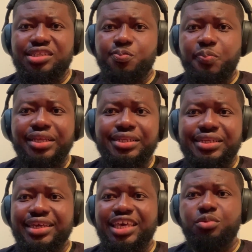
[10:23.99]
You need
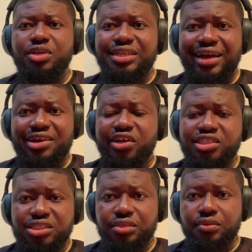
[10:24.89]
speed in the game. You need
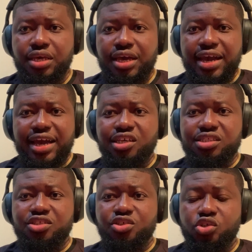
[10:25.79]
aggression.
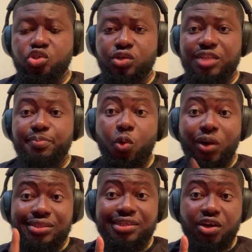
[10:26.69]
And Chelsea do not show
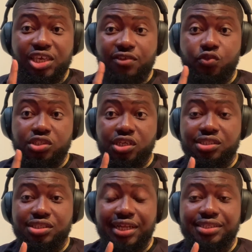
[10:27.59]
that. But one thing I'll give
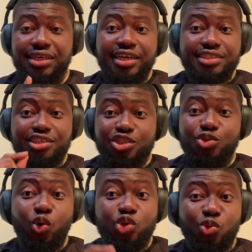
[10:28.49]
to Chelsea is that
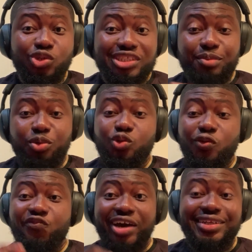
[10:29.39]
Chelsea also was
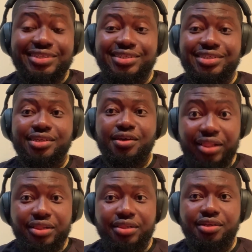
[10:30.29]
able to fight
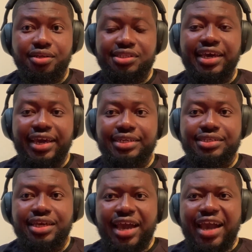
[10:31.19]
well till
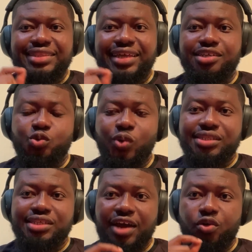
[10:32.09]
the end. And that
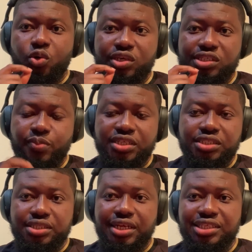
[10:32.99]
is what I
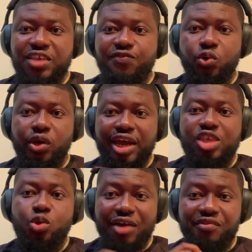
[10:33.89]
always mention, that if
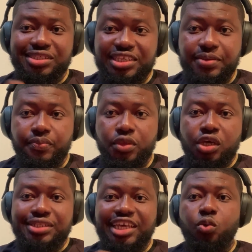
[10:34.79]
you have a
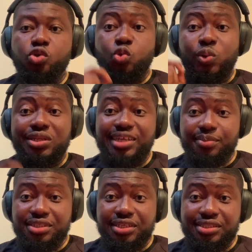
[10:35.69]
team that you want to
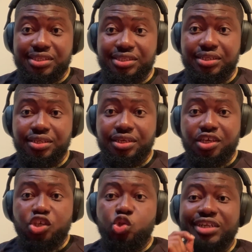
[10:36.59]
win something this season,
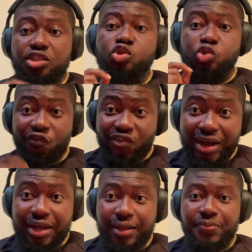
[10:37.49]
you need to
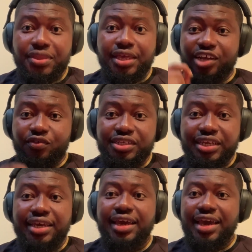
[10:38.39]
suffer. And at the
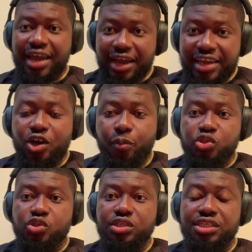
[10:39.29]
end of the day,
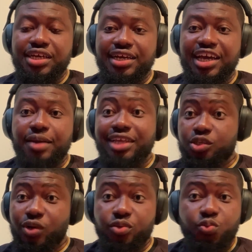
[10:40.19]
any opportunity can
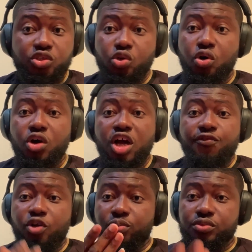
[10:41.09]
come. That's what we
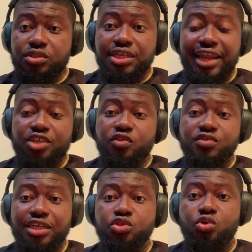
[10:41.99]
saw from the
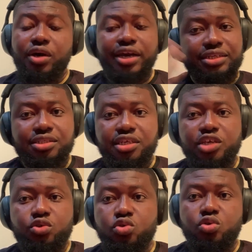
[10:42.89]
likes of Sancho
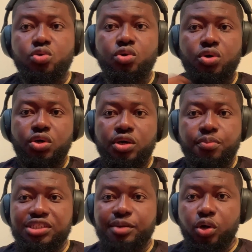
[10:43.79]
and Nkuku
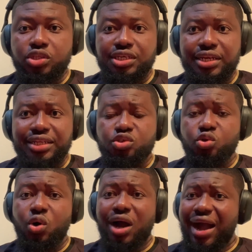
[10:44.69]
putting the ball into the
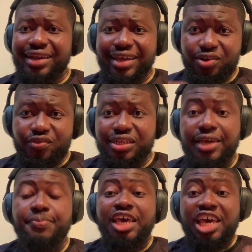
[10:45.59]
net. So at the end
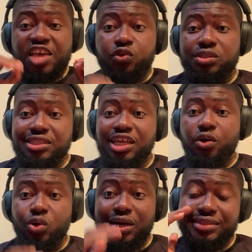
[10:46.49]
of the day, if you
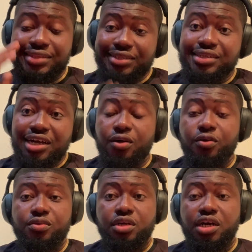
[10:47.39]
sit down and look at the
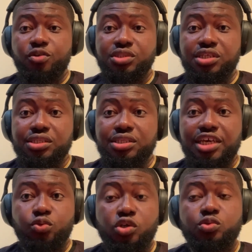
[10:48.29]
tactical play from
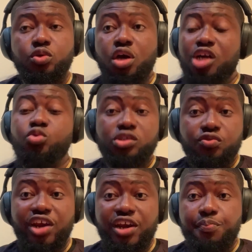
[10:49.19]
Chelsea, it
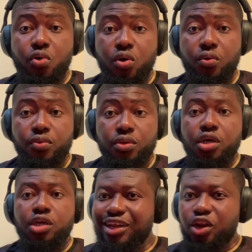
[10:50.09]
was very poor.
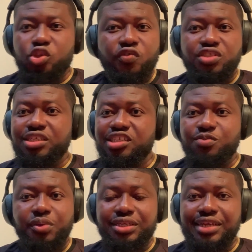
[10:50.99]
Seeing a lot of
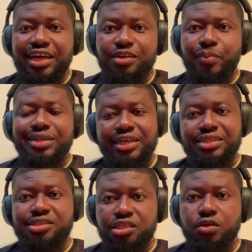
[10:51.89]
changes being done,
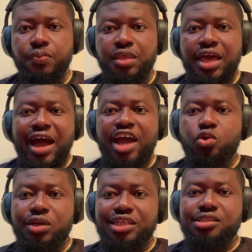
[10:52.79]
but then still,
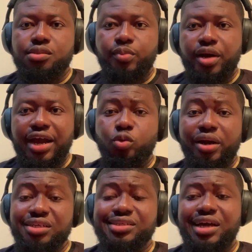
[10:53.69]
I know that
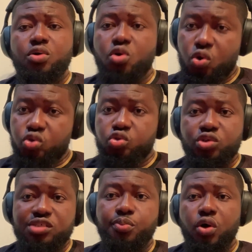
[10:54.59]
Enzo Maresca will
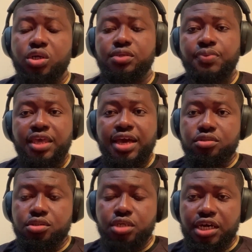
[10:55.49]
go to his board
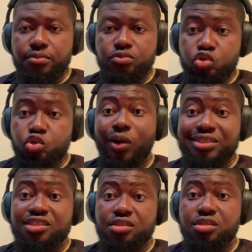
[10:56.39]
and
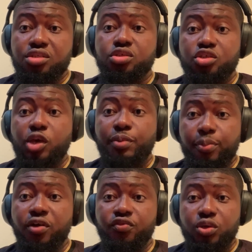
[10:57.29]
do what
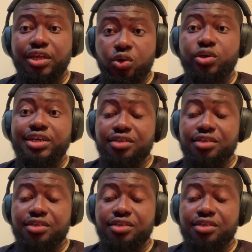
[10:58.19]
he's capable of doing.